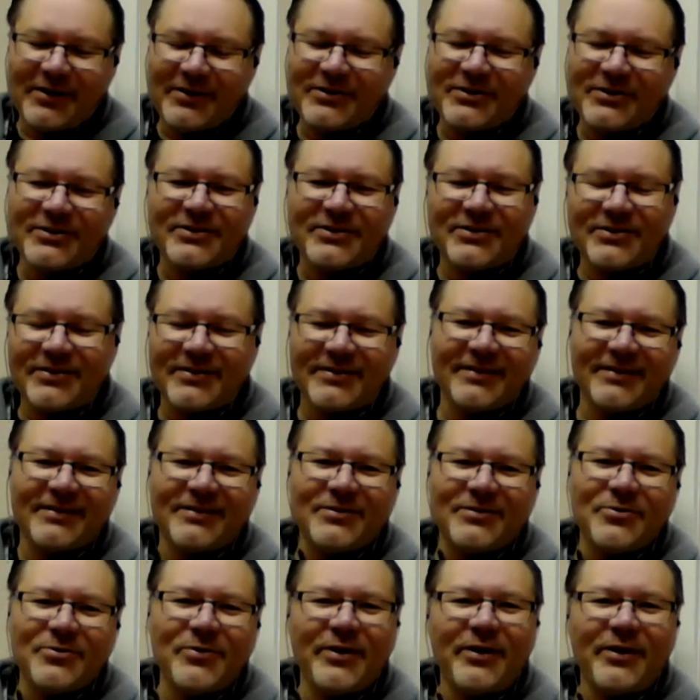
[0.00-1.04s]
just
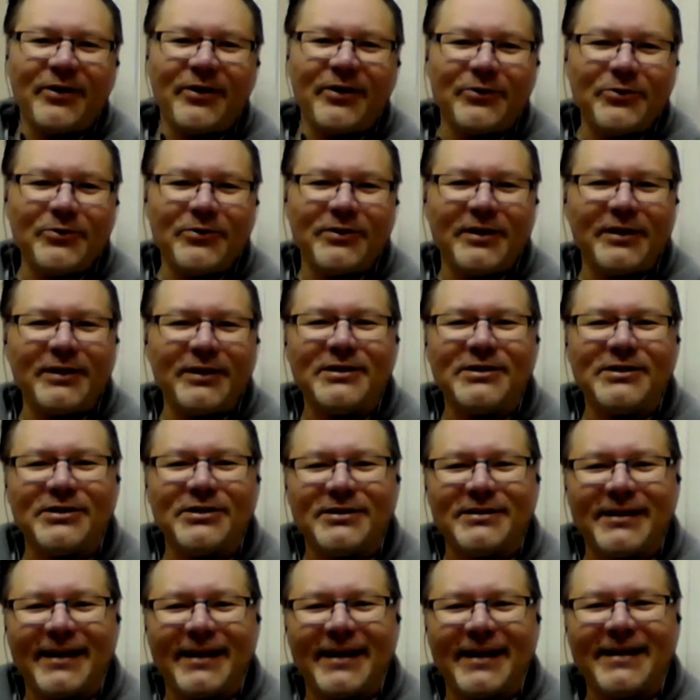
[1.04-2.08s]
doing your due
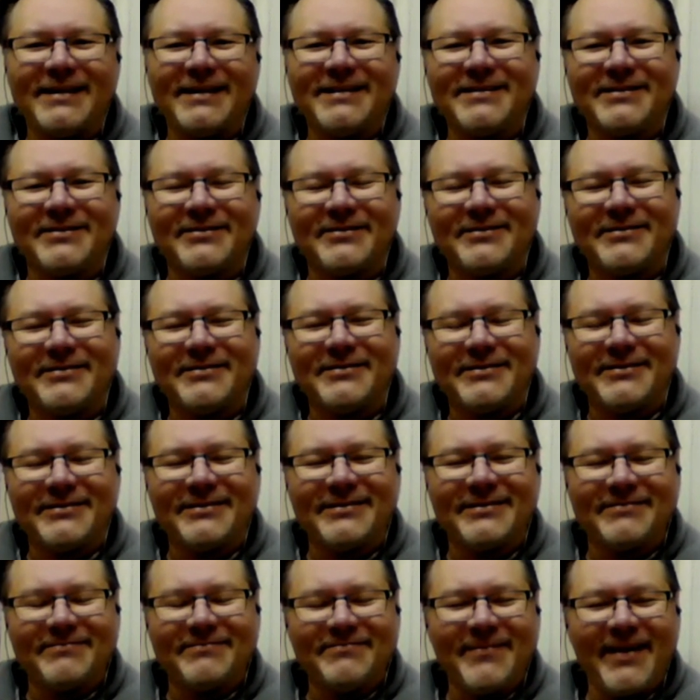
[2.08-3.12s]
diligence, I guess, or
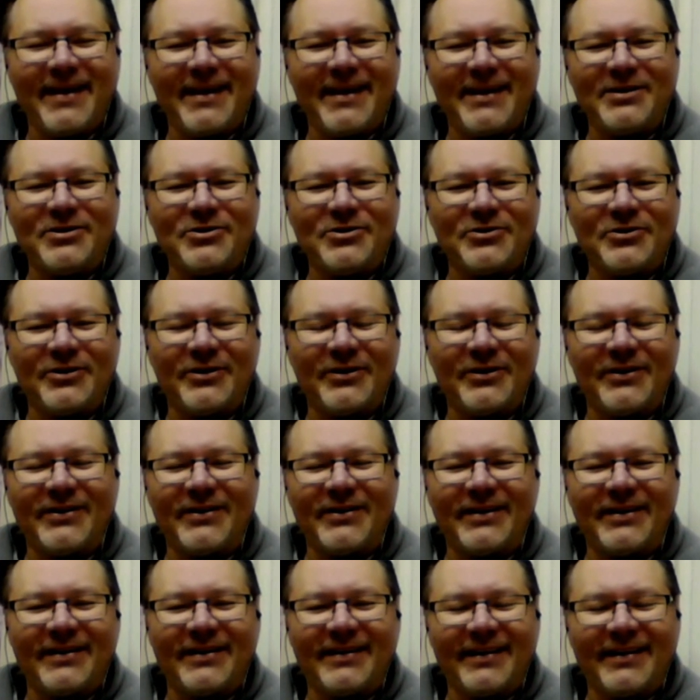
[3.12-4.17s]
just making
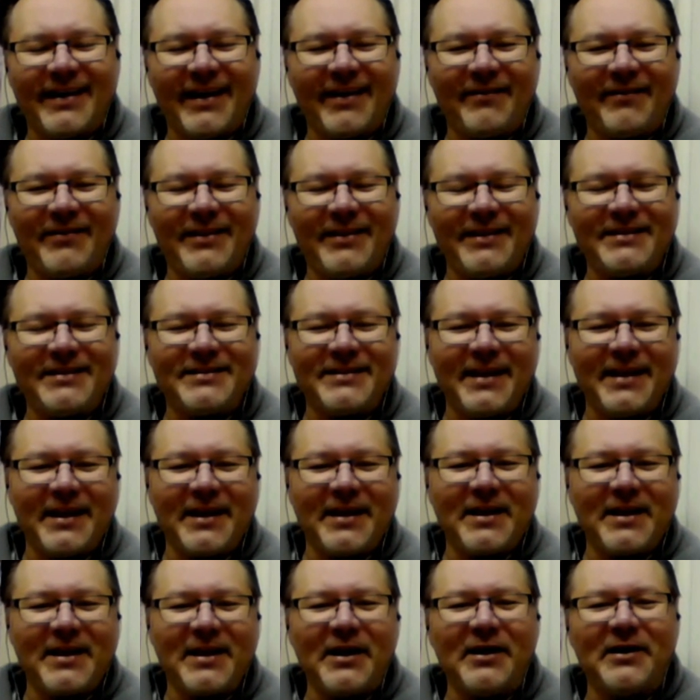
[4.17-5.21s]
sure everything's
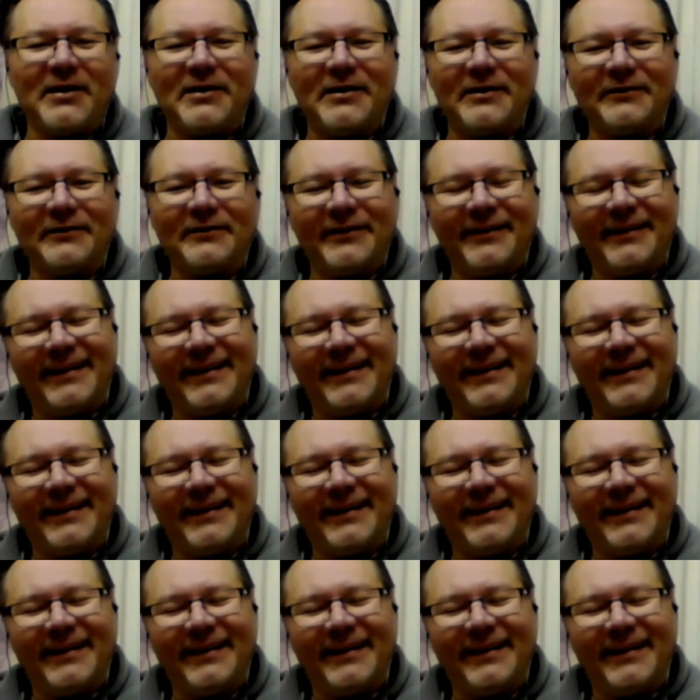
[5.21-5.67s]
taken care of.